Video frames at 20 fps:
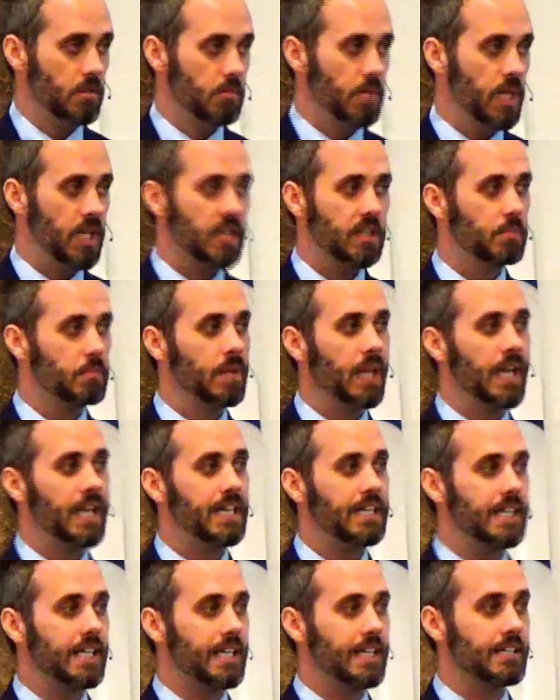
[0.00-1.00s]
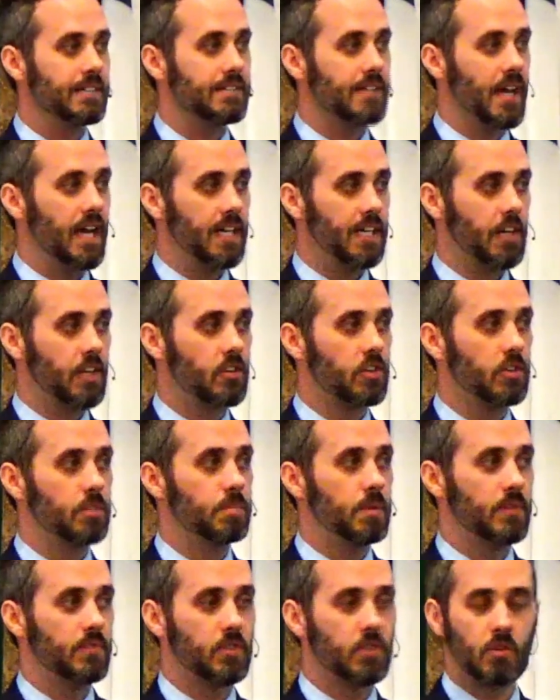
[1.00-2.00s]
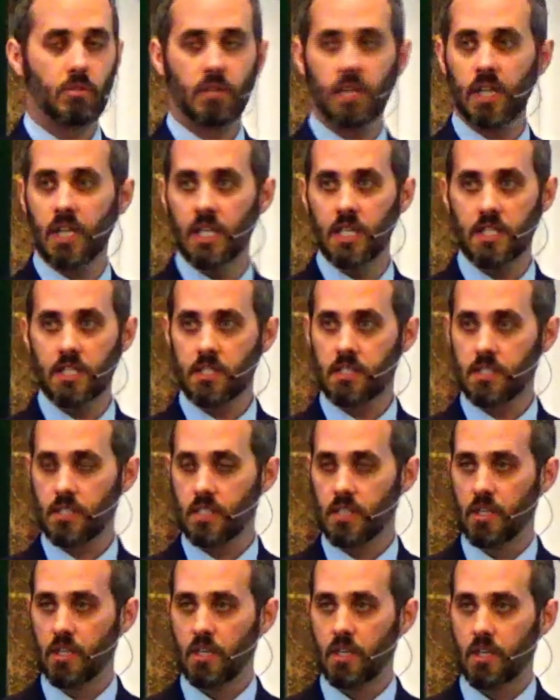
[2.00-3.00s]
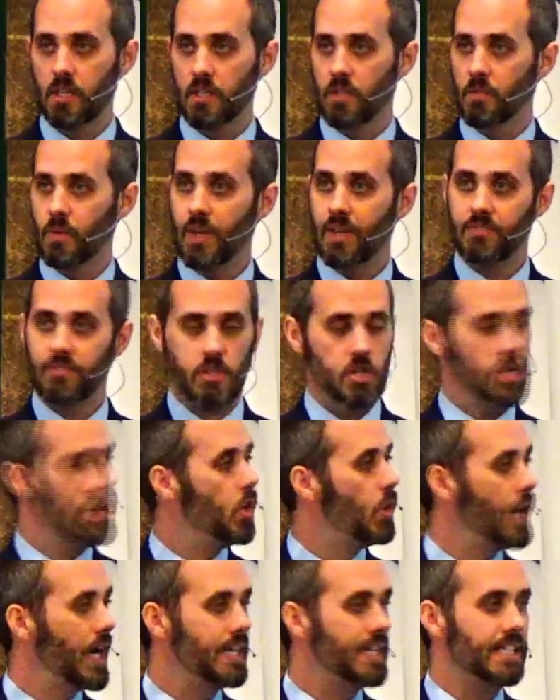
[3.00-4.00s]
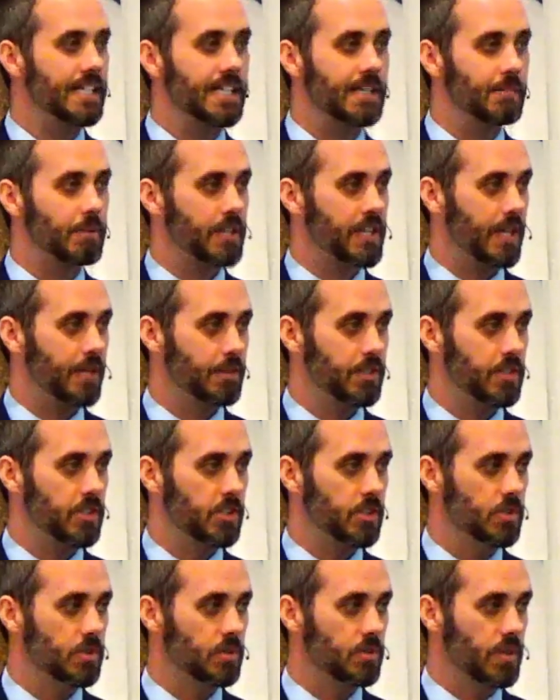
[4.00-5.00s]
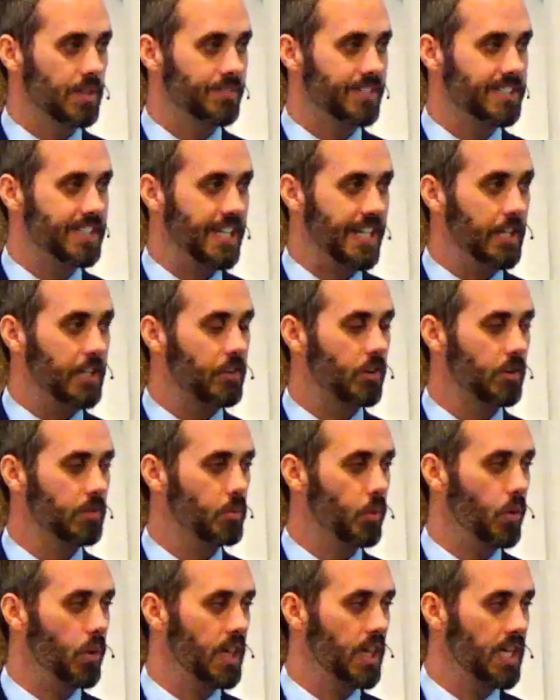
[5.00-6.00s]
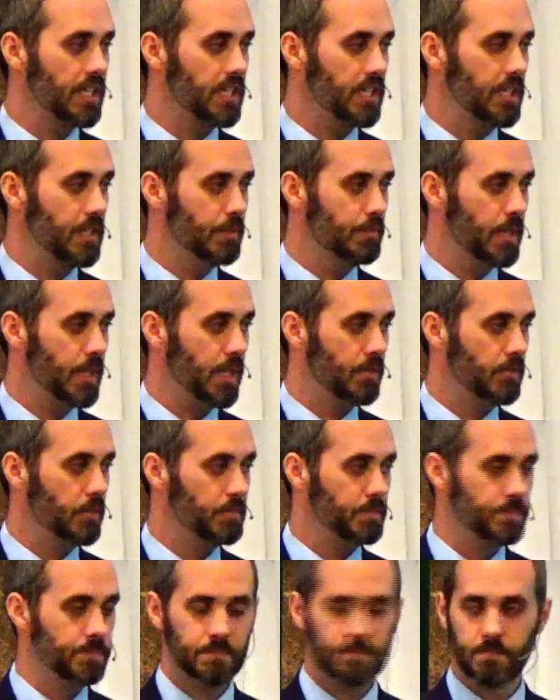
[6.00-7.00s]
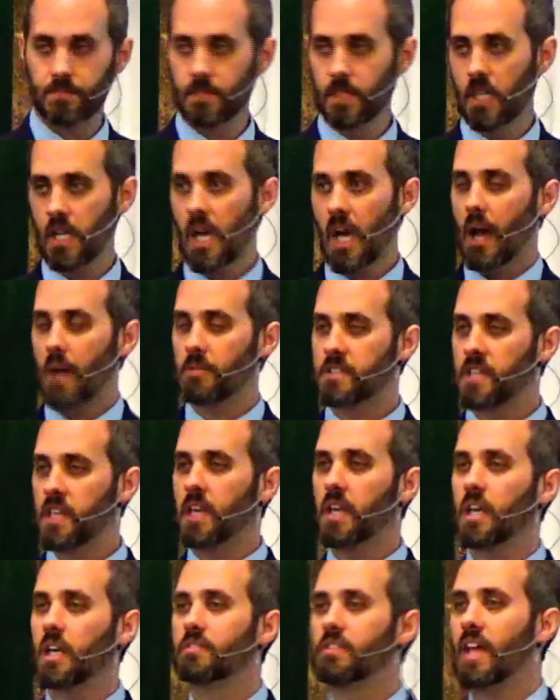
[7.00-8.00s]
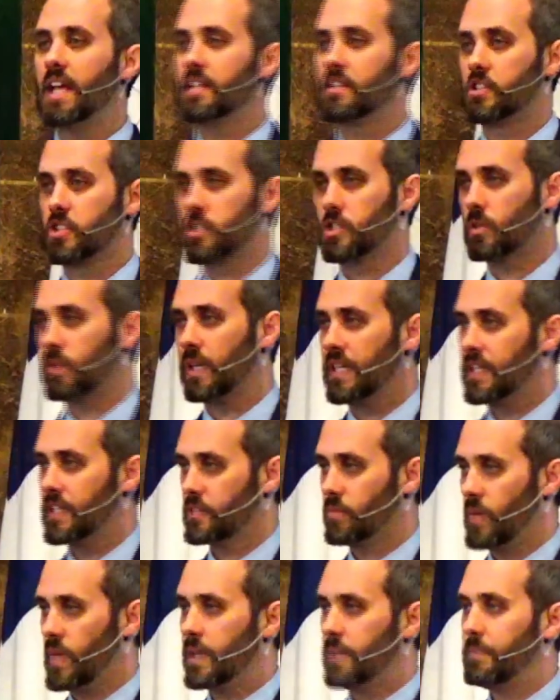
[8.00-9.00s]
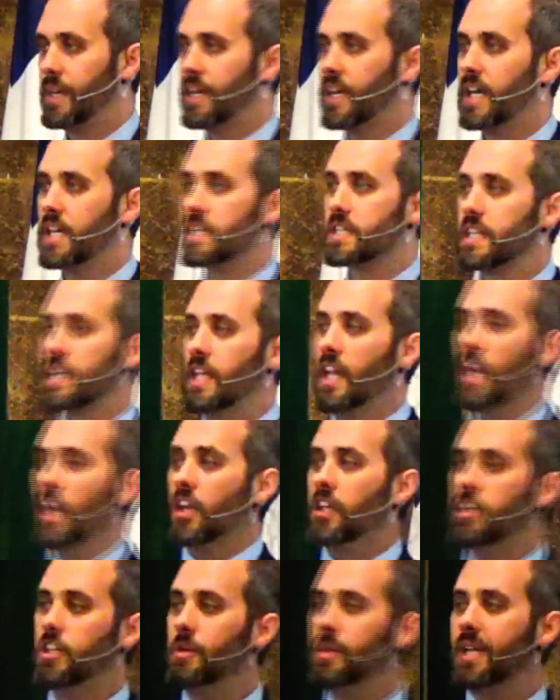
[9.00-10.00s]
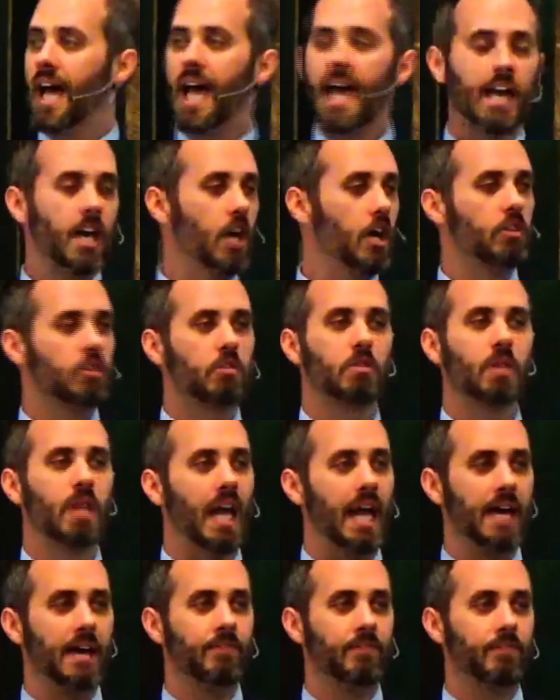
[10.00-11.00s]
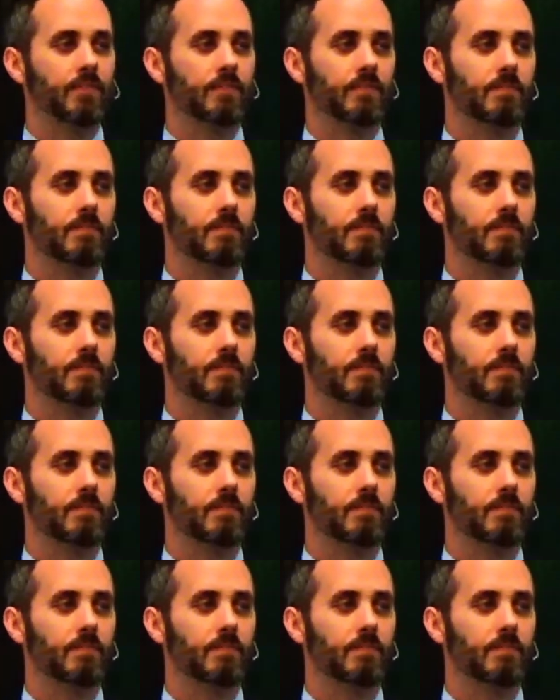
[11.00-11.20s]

but end up landing inside a group of gorillas. We have no idea what they would do if a ten-year-old boy landed in the middle of them. I was thinking of that story this week because you and I go through life,